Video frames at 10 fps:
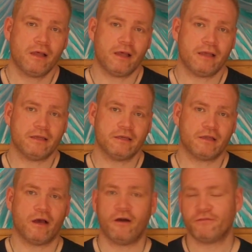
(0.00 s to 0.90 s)
and
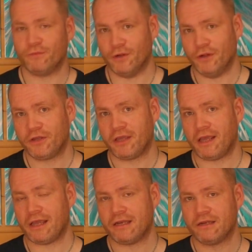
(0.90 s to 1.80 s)
after work
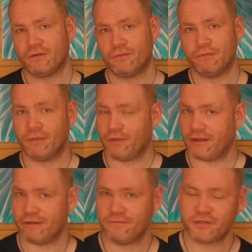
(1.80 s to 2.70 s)
and when
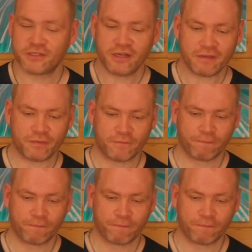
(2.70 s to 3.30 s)
preparing for sleep.